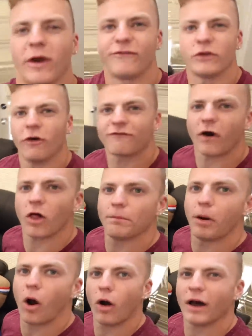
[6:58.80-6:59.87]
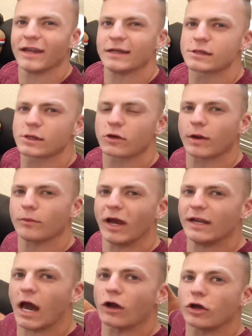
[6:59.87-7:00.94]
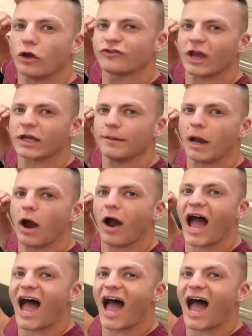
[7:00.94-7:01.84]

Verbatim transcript: the way, if you don't follow Paul on Instagram right now, go check him out